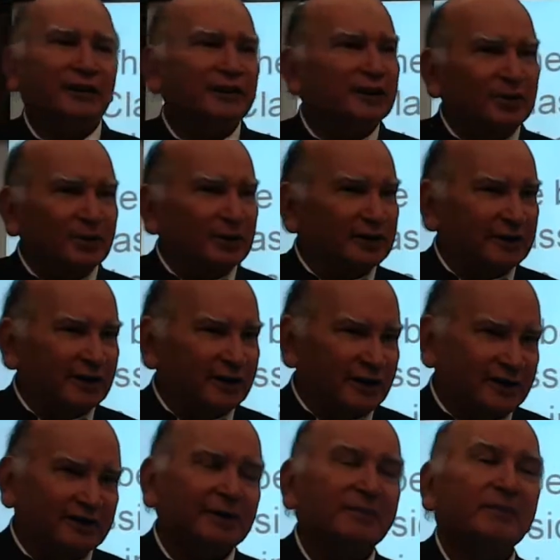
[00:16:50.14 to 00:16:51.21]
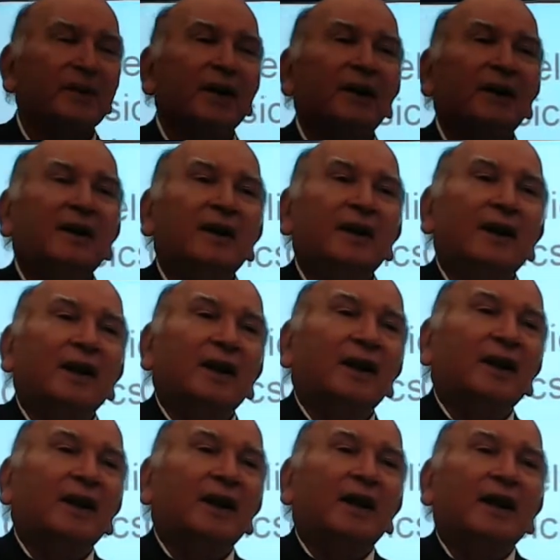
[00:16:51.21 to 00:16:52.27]
nothing else.
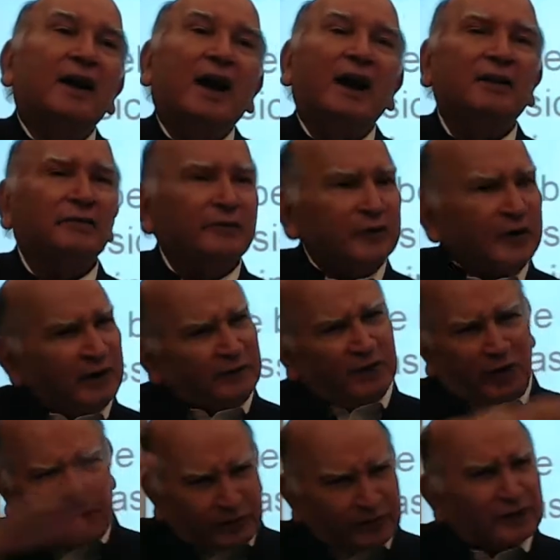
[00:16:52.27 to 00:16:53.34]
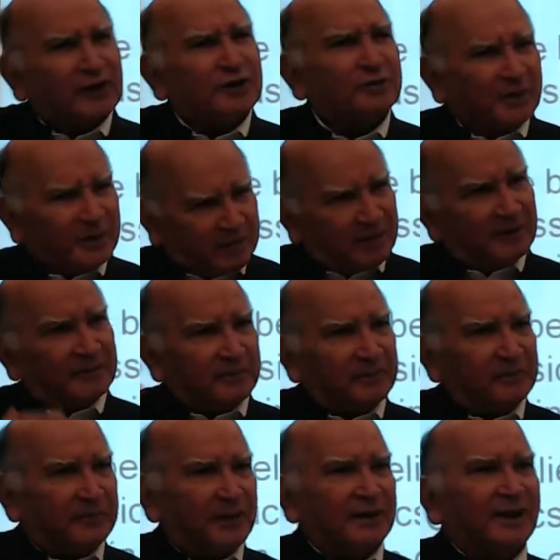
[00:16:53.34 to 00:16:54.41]
And we have a lot of such people.
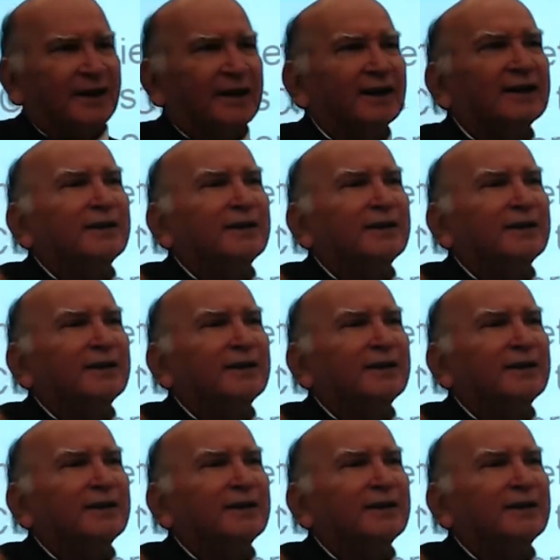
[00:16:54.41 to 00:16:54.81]
They get away